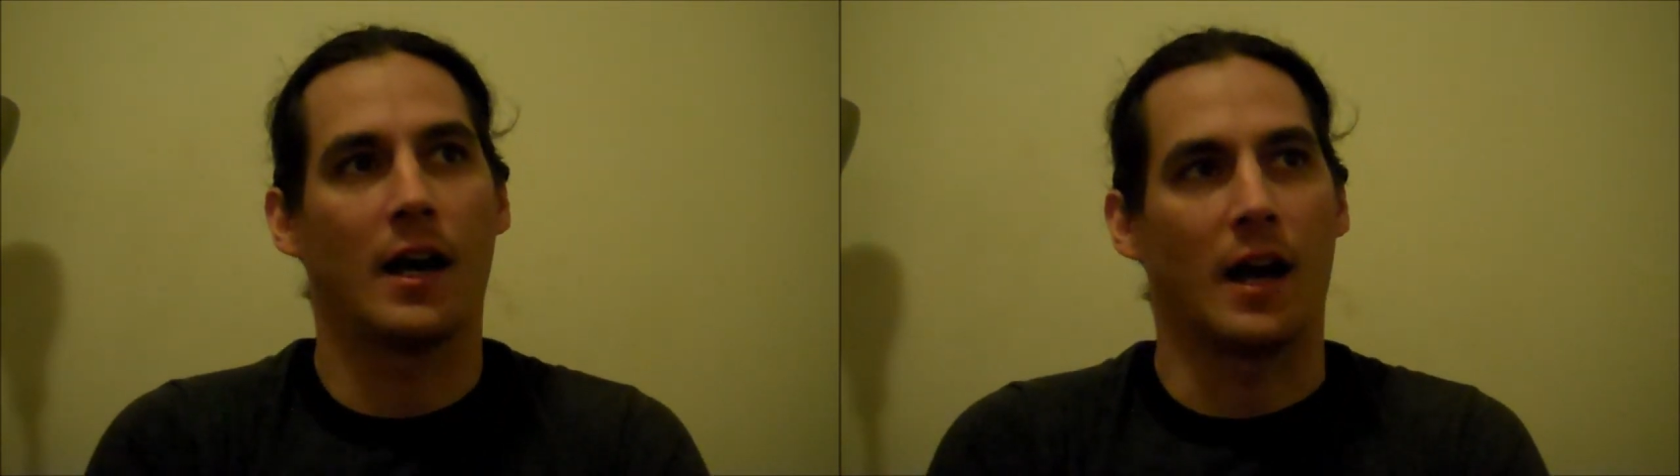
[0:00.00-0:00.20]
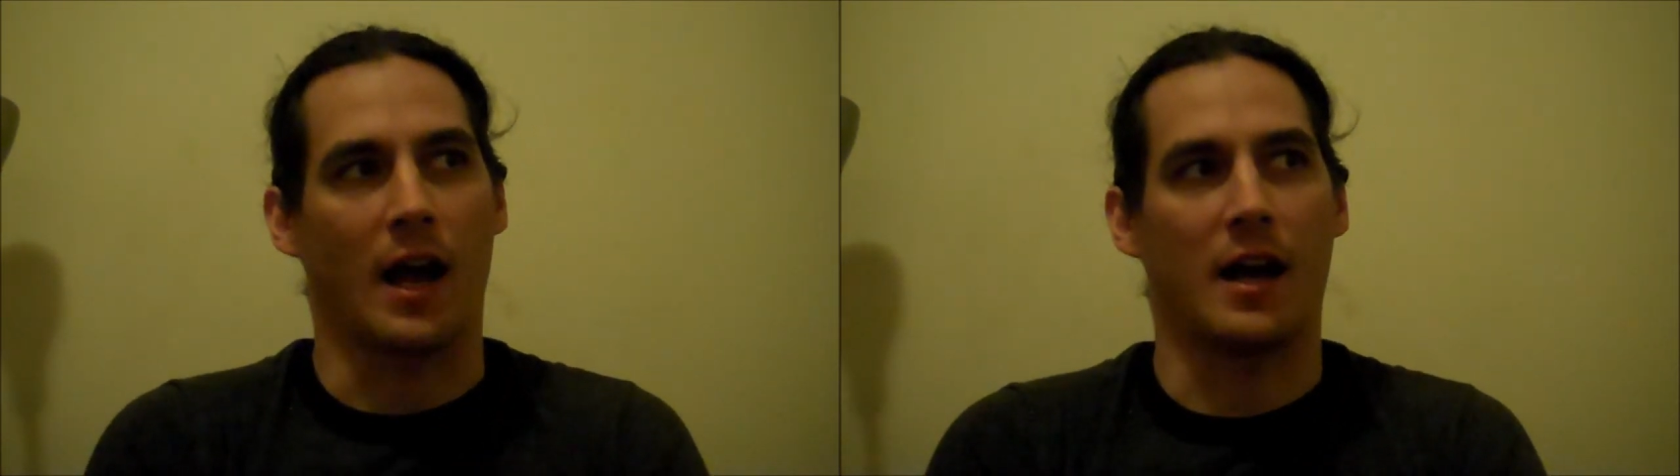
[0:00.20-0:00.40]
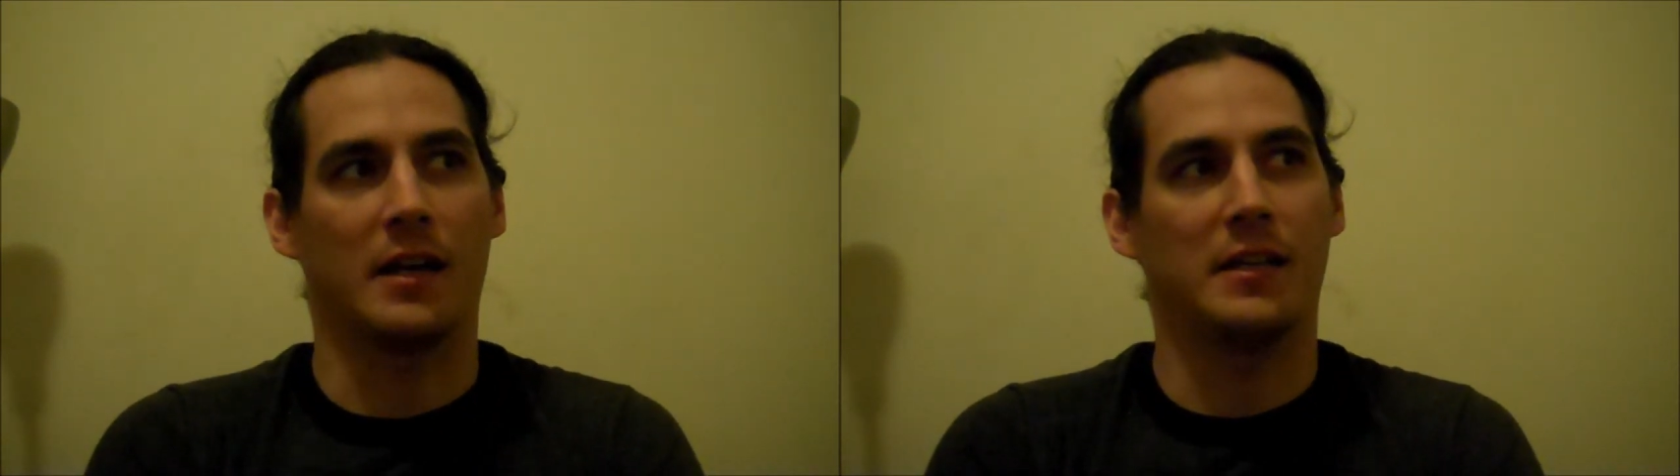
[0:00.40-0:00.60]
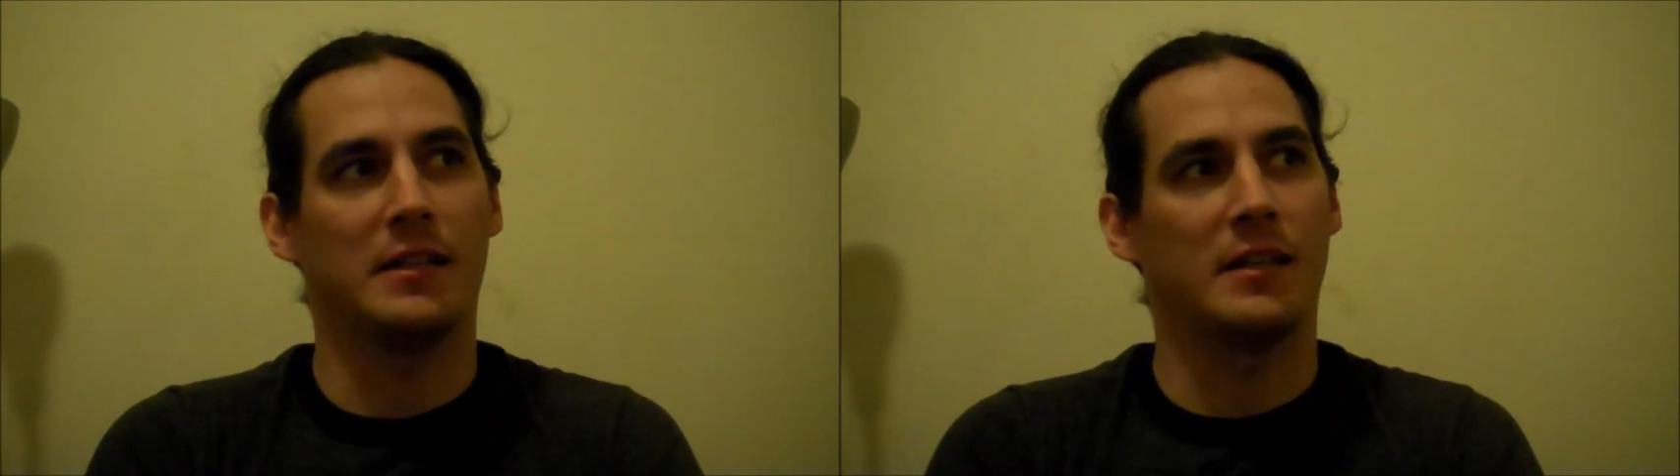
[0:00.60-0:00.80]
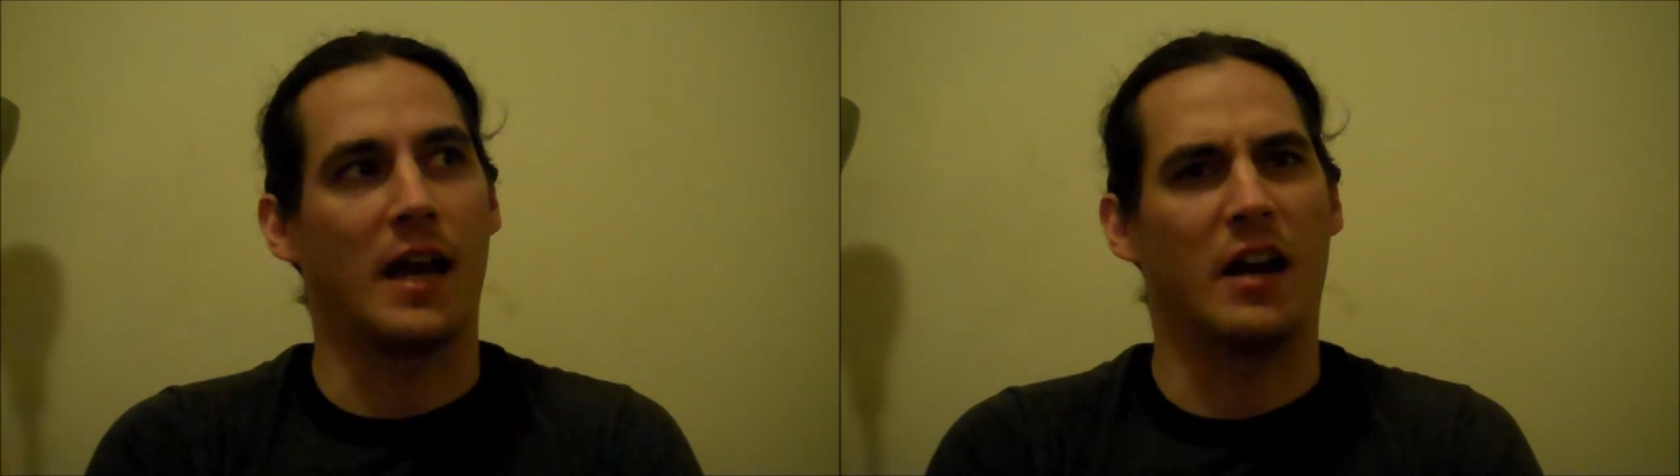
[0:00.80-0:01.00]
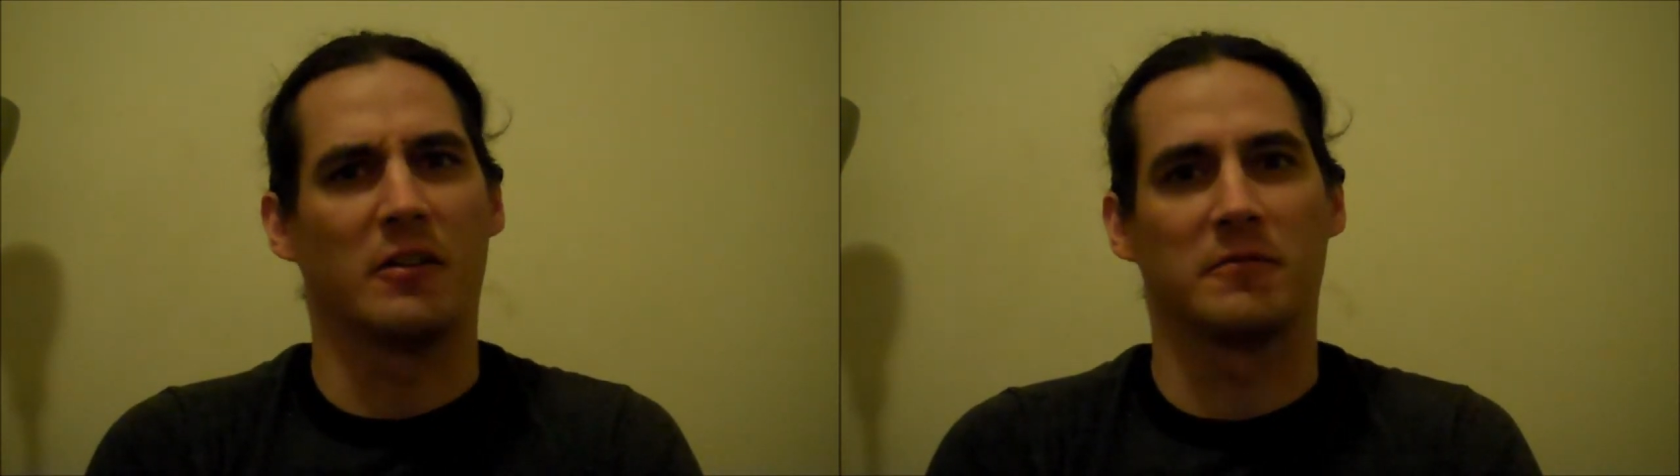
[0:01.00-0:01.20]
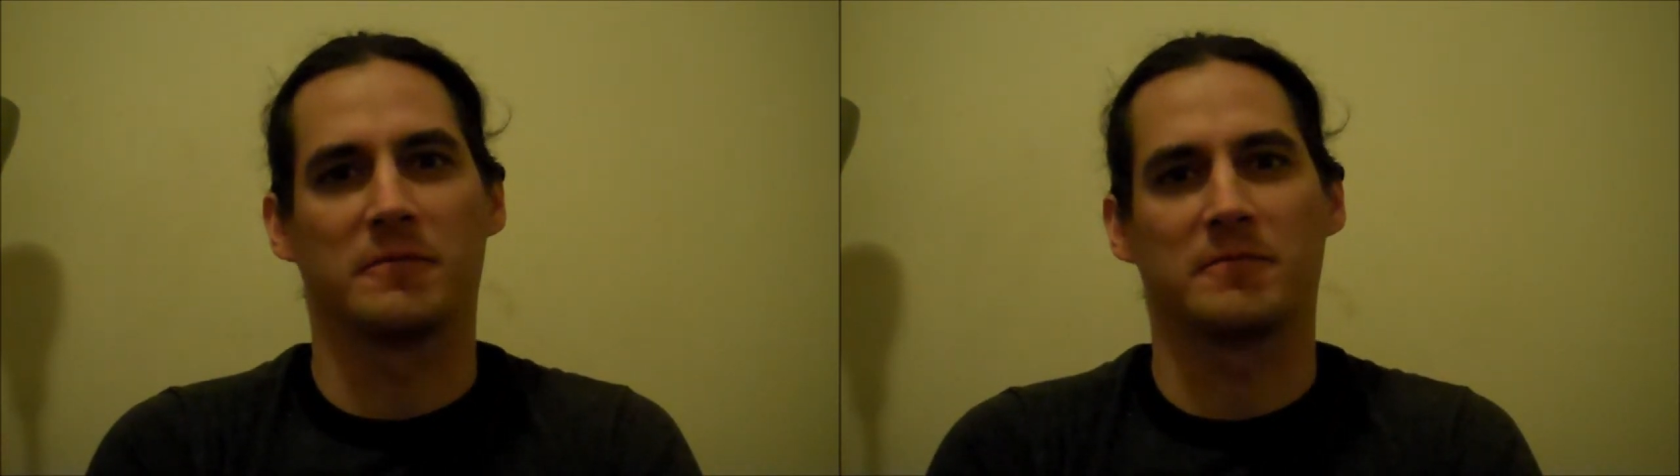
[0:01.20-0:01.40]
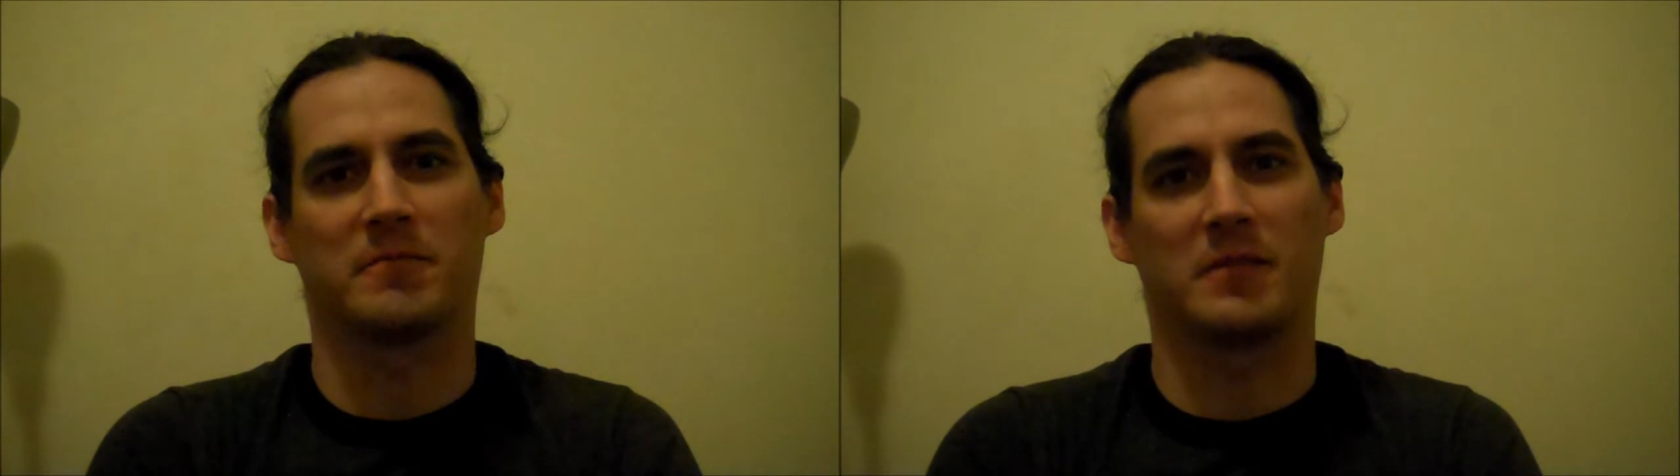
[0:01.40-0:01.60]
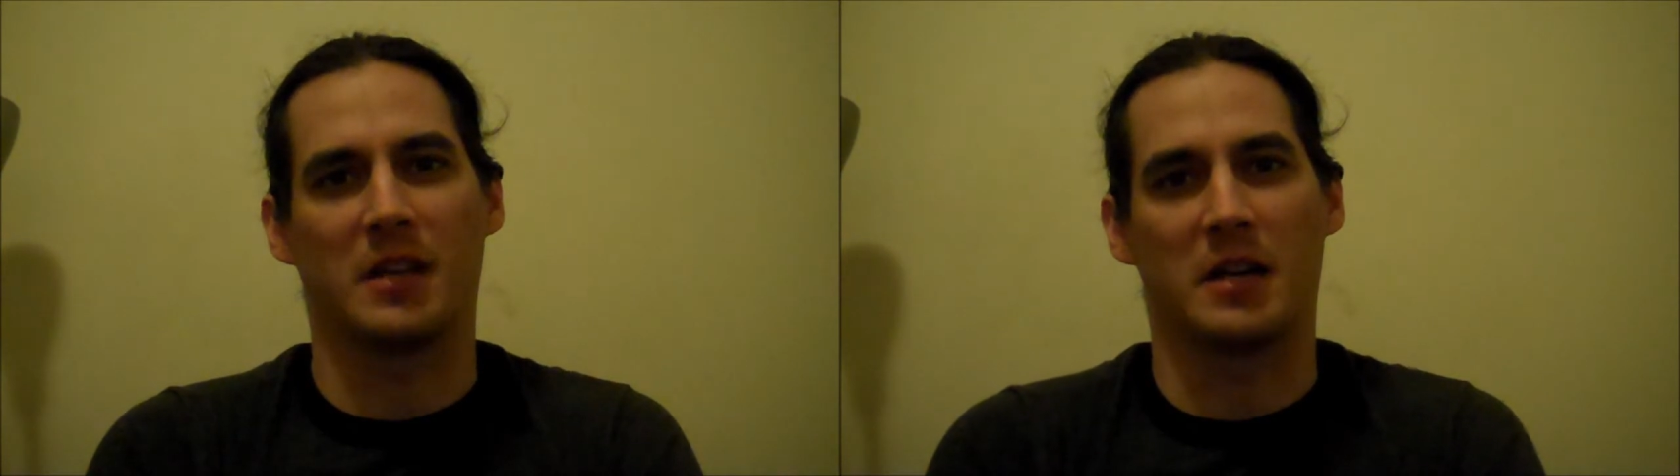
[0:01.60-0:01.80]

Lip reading: I have an